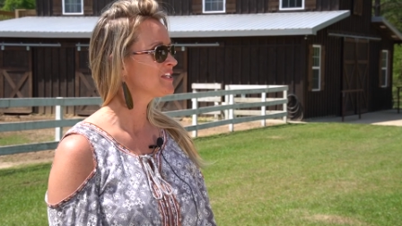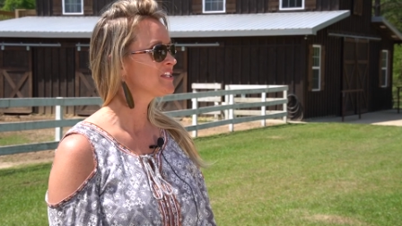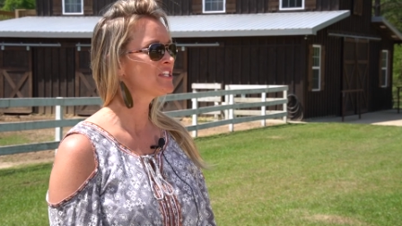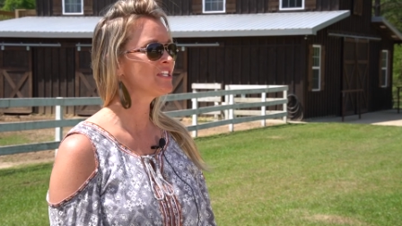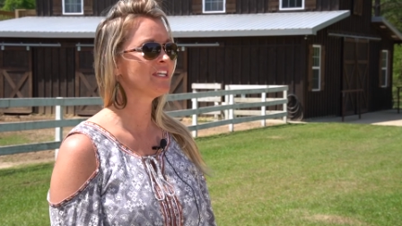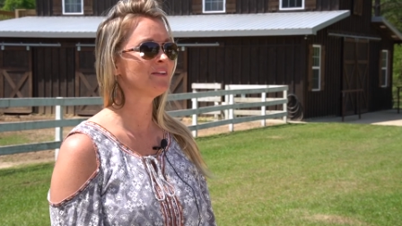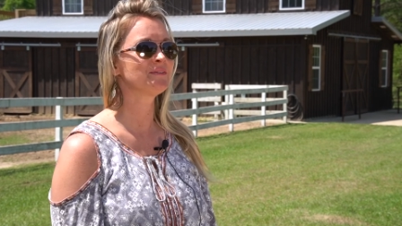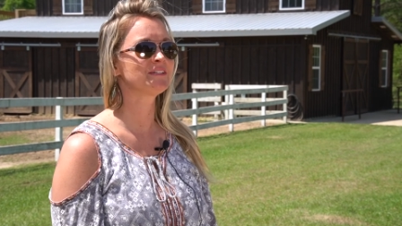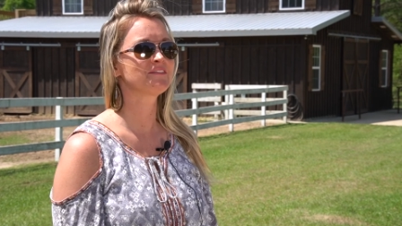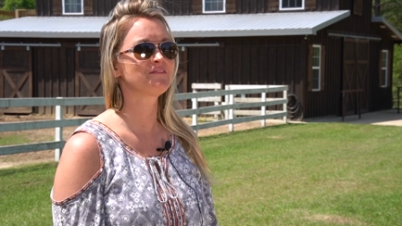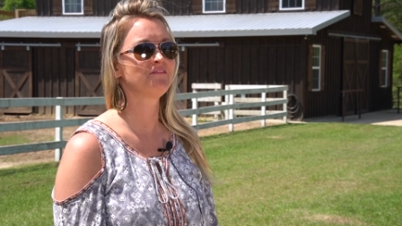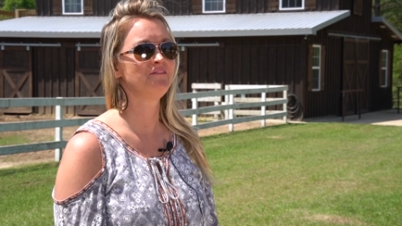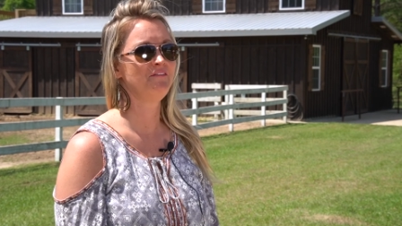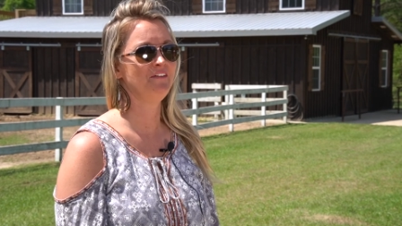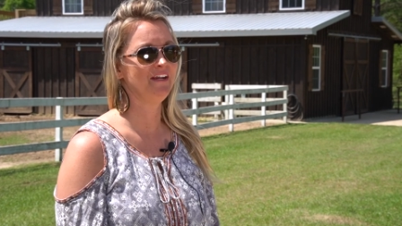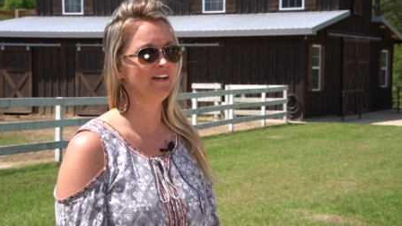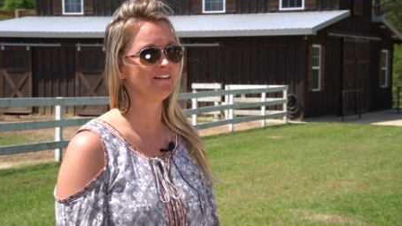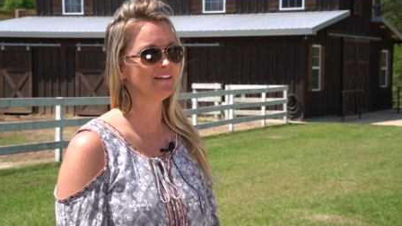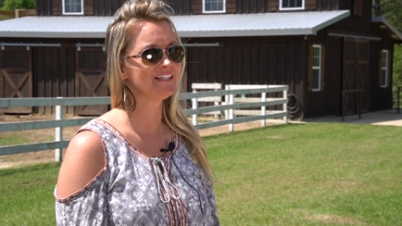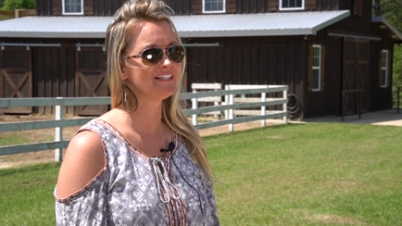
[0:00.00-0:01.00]
She was
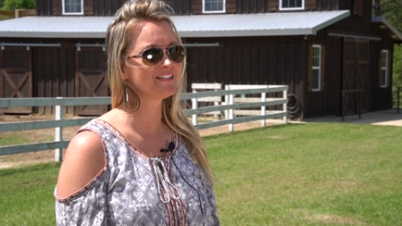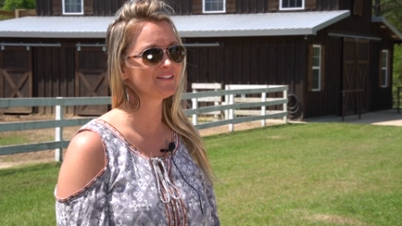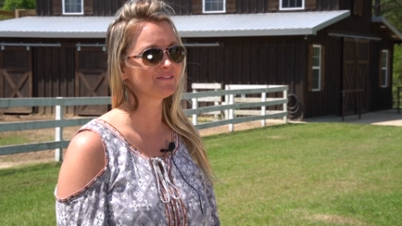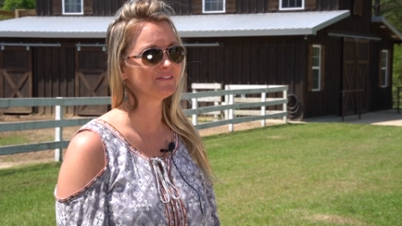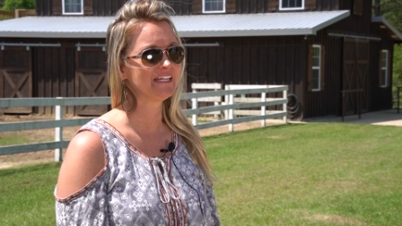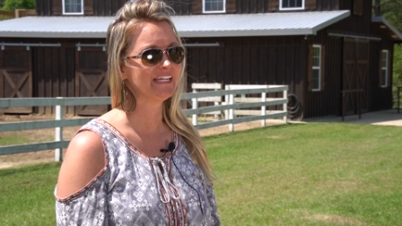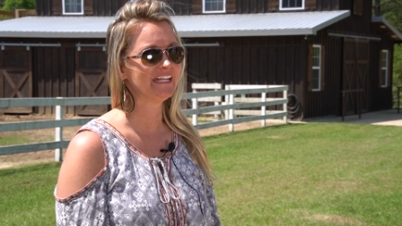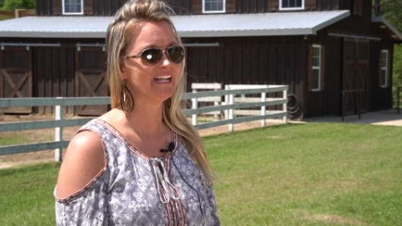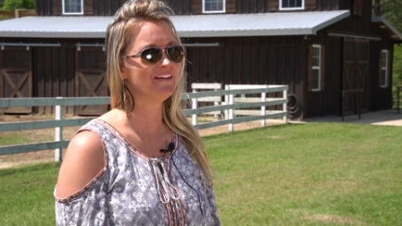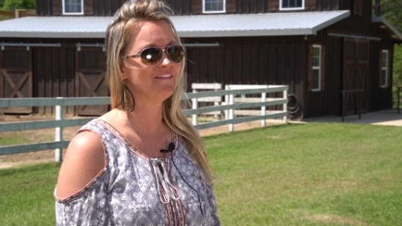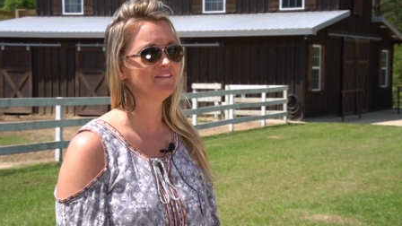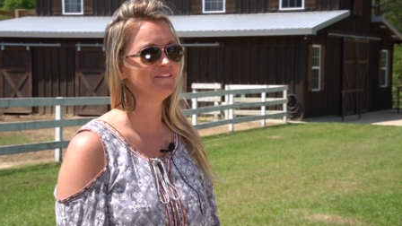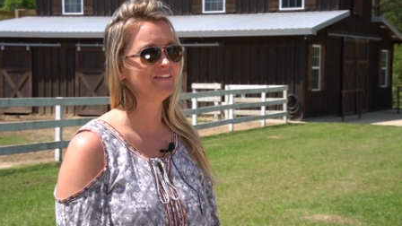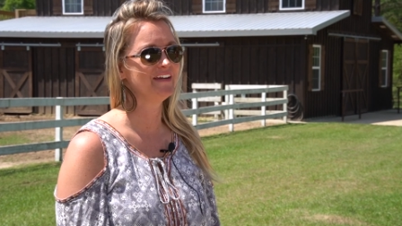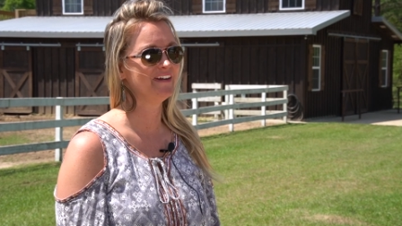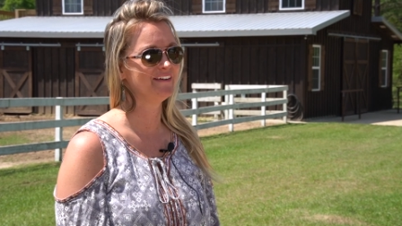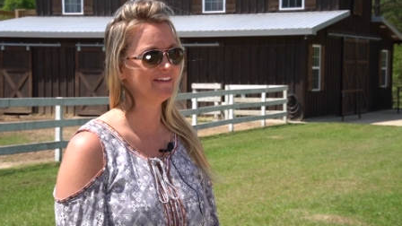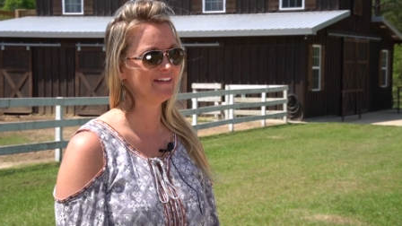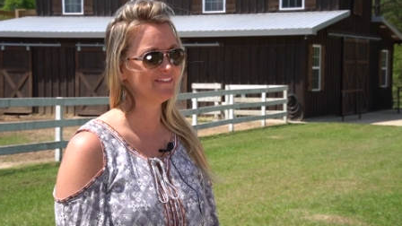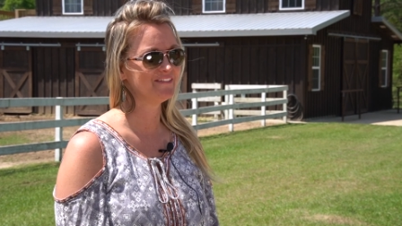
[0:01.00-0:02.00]
very sweet and
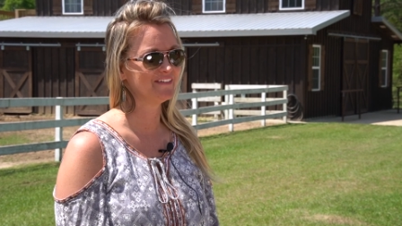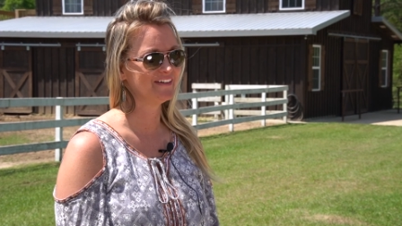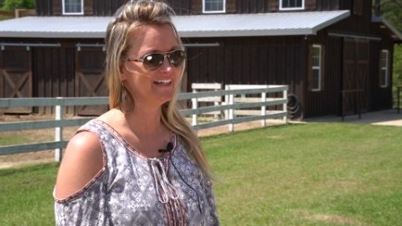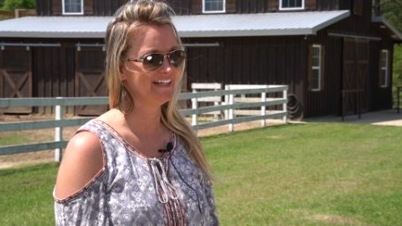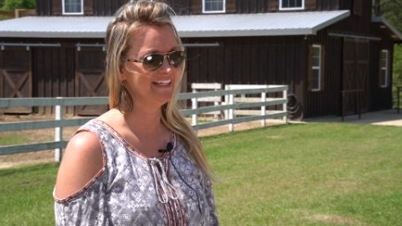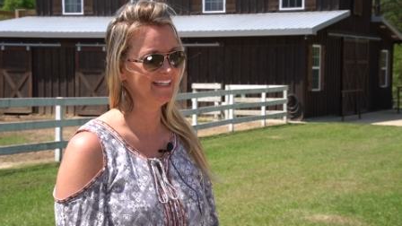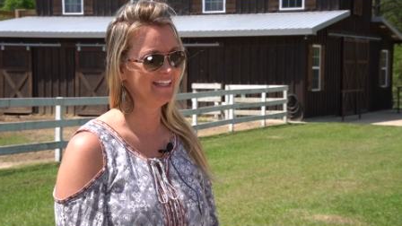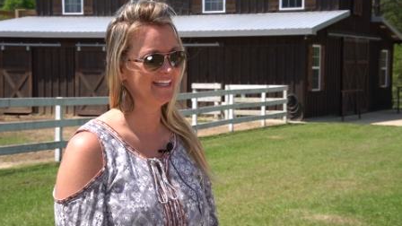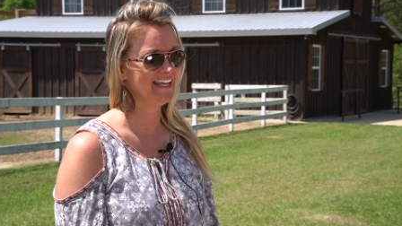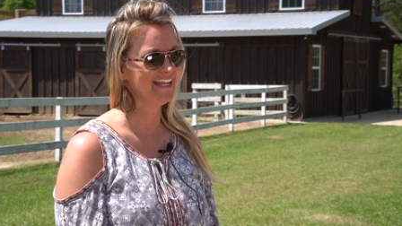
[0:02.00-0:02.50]
very fun.